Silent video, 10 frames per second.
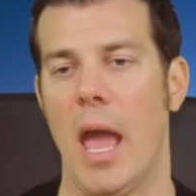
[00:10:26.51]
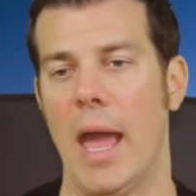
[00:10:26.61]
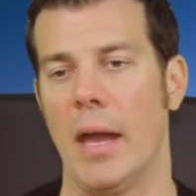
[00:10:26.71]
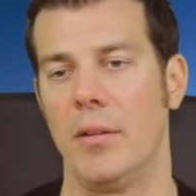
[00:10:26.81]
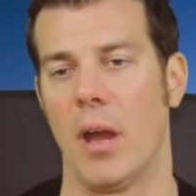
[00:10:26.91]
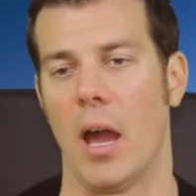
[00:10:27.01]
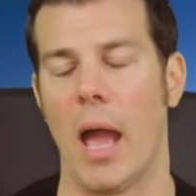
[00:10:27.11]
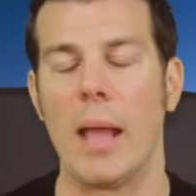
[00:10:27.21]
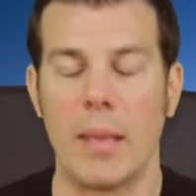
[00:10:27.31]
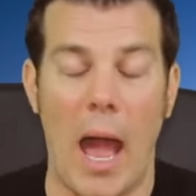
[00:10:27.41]
And
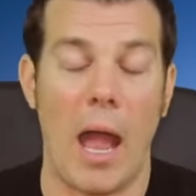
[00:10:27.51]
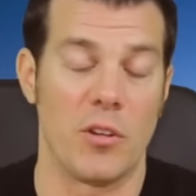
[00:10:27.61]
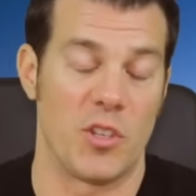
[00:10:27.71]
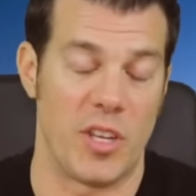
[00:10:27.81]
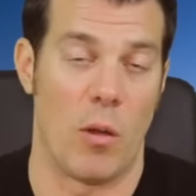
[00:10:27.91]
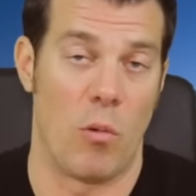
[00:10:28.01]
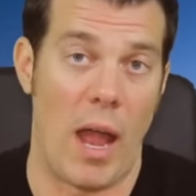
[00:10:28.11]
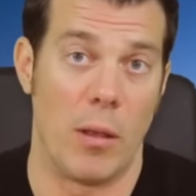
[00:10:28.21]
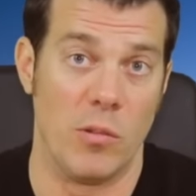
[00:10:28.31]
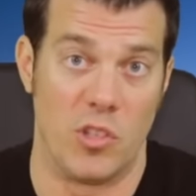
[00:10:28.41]
I understand
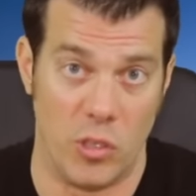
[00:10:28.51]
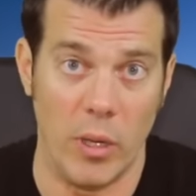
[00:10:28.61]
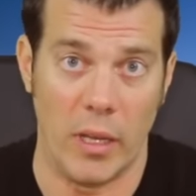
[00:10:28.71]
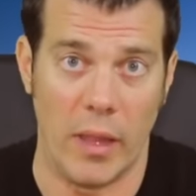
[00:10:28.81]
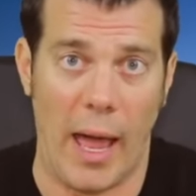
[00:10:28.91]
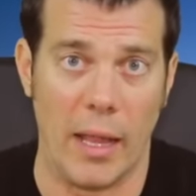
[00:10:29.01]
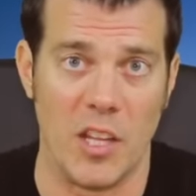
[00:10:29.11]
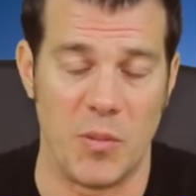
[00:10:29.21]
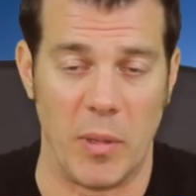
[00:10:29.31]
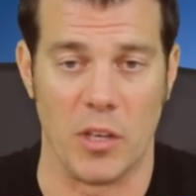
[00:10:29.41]
why he was doing that.
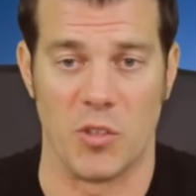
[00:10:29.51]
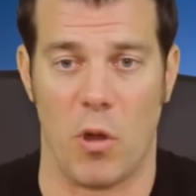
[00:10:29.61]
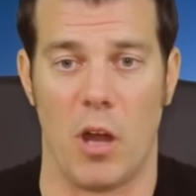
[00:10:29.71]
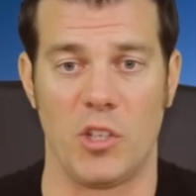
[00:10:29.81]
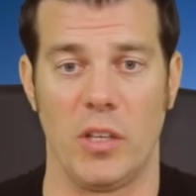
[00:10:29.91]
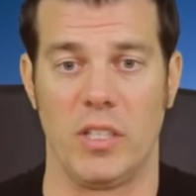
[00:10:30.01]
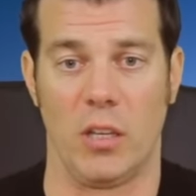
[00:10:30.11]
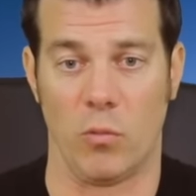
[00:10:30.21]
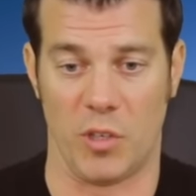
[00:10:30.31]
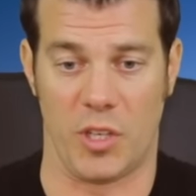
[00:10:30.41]
It's because
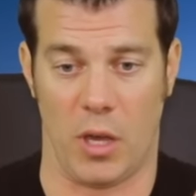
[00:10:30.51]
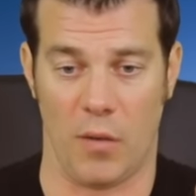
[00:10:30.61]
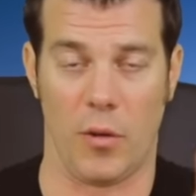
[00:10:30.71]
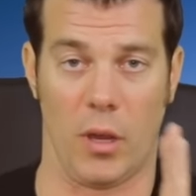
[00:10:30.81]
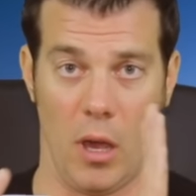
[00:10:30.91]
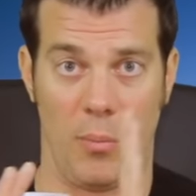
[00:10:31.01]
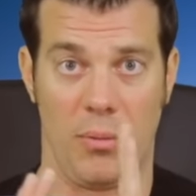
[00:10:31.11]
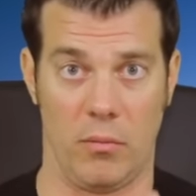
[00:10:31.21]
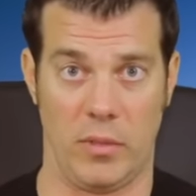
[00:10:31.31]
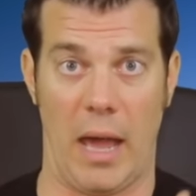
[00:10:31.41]
Washington was covering
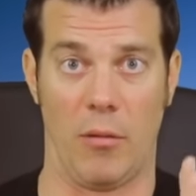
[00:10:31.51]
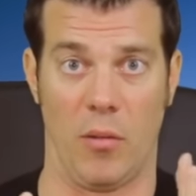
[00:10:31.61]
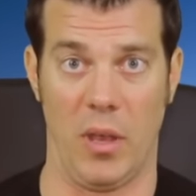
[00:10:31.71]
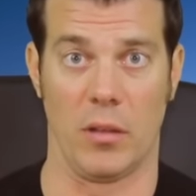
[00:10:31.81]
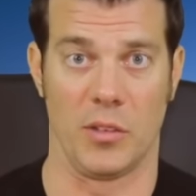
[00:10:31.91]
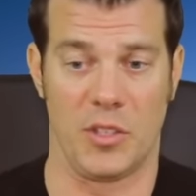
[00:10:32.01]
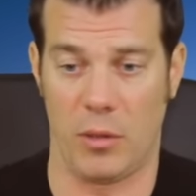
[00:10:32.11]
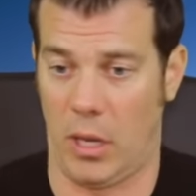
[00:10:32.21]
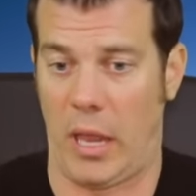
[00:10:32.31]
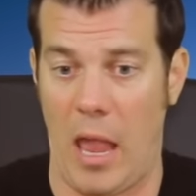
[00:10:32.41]
up down the middle, so
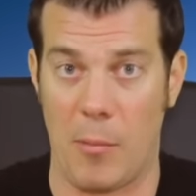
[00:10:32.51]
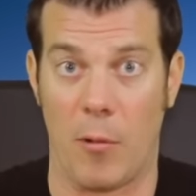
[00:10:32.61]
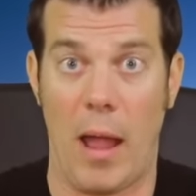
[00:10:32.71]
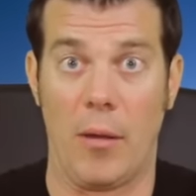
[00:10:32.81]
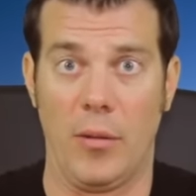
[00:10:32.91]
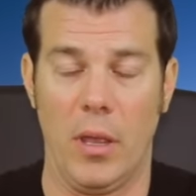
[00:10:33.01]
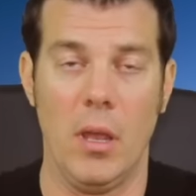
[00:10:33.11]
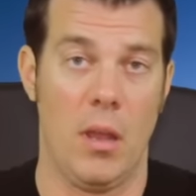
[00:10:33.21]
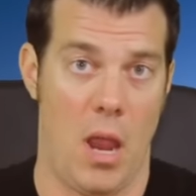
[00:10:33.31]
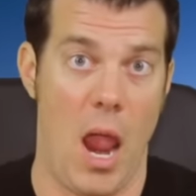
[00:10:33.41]
he came around.
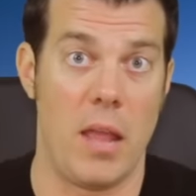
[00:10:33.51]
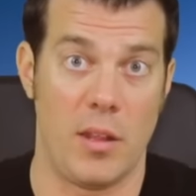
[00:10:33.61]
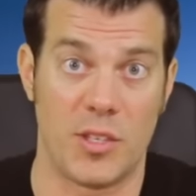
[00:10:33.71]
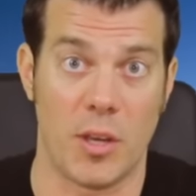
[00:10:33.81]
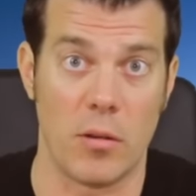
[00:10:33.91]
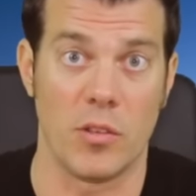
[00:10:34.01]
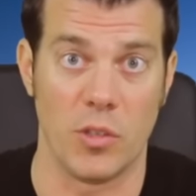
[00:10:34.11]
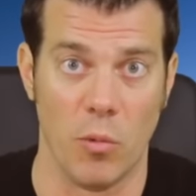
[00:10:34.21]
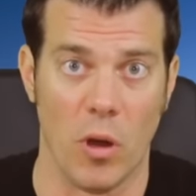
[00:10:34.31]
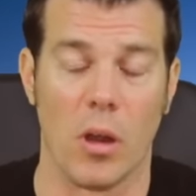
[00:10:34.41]
And it started
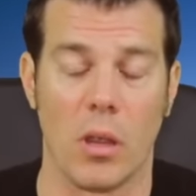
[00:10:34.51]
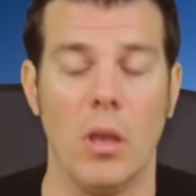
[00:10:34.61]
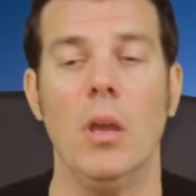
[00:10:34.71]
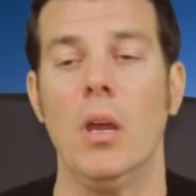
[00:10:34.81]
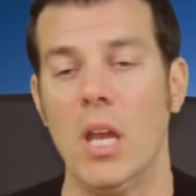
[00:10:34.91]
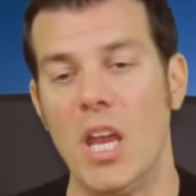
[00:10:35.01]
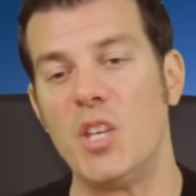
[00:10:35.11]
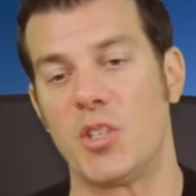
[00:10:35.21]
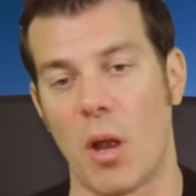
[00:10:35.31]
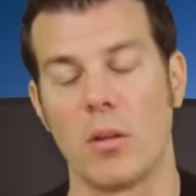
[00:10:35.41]
to work.
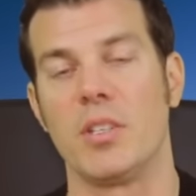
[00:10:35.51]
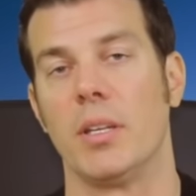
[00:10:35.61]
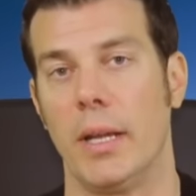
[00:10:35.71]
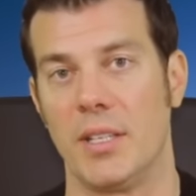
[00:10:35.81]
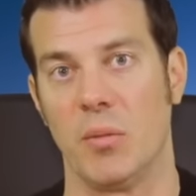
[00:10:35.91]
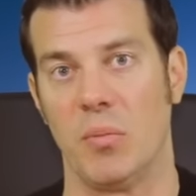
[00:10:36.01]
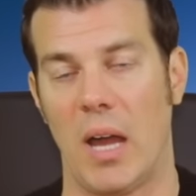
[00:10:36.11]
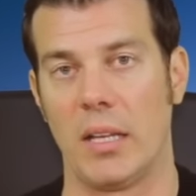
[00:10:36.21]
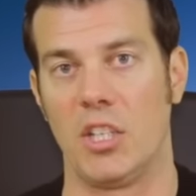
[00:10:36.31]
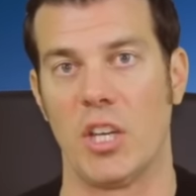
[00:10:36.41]
He started to land some
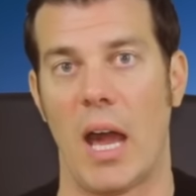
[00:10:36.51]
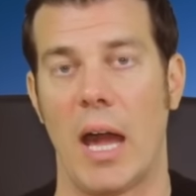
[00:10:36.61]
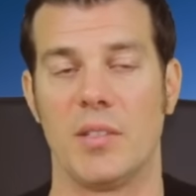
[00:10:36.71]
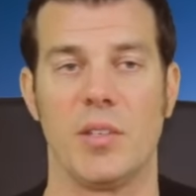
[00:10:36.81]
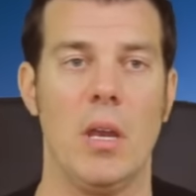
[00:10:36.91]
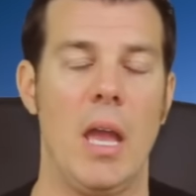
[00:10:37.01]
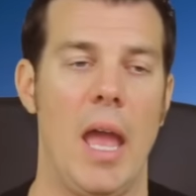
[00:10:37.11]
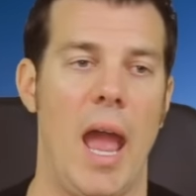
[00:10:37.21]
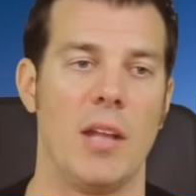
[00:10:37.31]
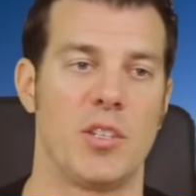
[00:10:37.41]
body shots
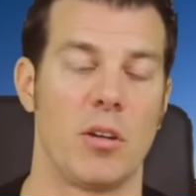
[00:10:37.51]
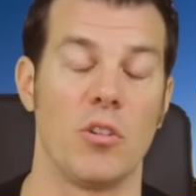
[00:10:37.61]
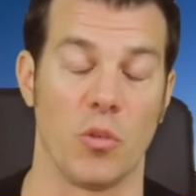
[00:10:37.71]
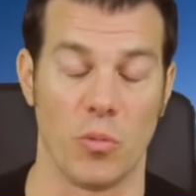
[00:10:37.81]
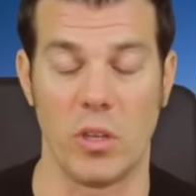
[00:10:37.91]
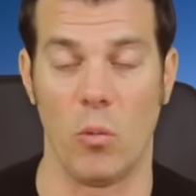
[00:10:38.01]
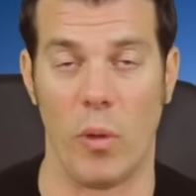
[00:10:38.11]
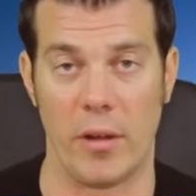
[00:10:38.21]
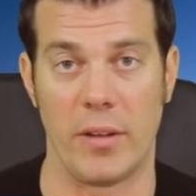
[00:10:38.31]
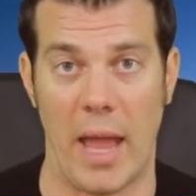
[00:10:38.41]
and started to really
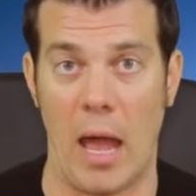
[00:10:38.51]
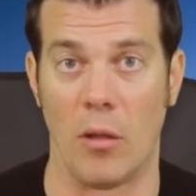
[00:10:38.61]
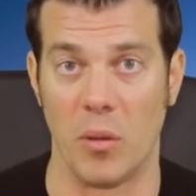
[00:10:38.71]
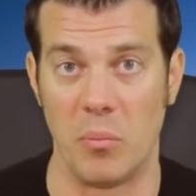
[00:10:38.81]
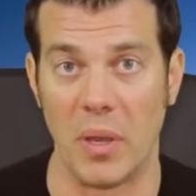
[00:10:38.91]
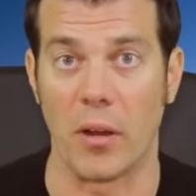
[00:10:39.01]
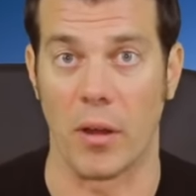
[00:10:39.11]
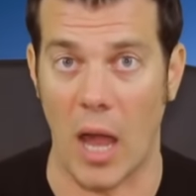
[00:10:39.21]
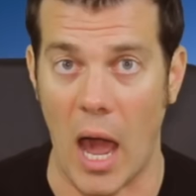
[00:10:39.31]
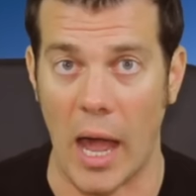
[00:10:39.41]
wear down the
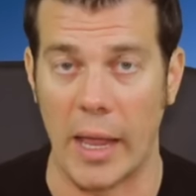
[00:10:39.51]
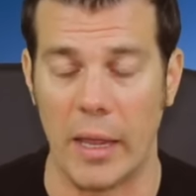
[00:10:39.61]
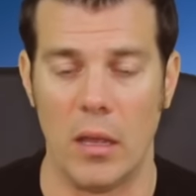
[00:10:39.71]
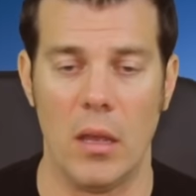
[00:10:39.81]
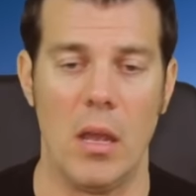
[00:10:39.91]
bigger guy.